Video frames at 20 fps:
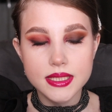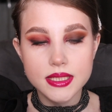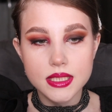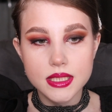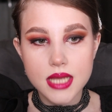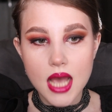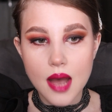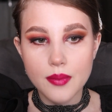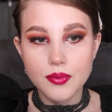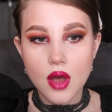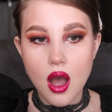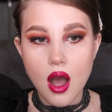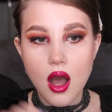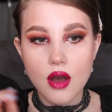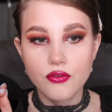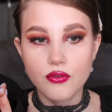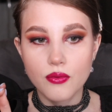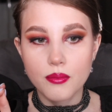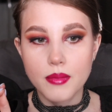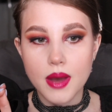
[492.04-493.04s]
tapped
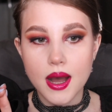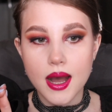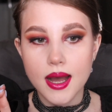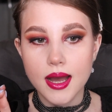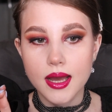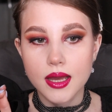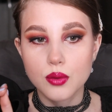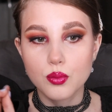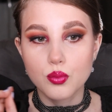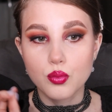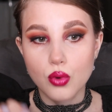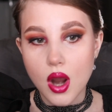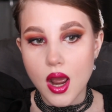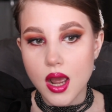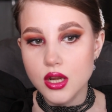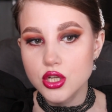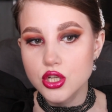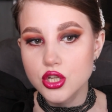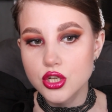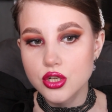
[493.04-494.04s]
off my
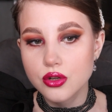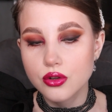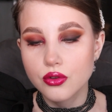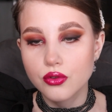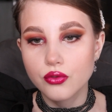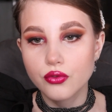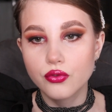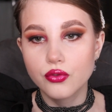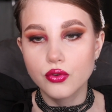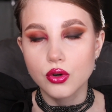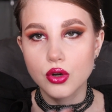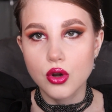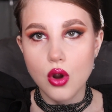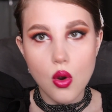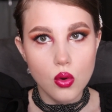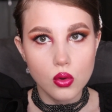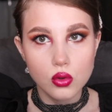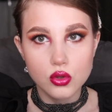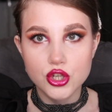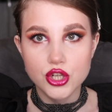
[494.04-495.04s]
brush for
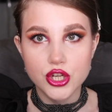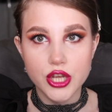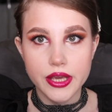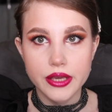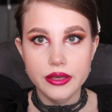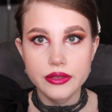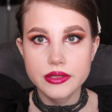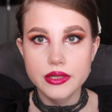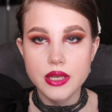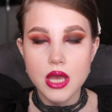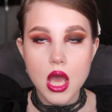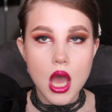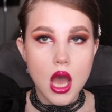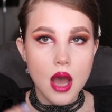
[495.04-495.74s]
all shades,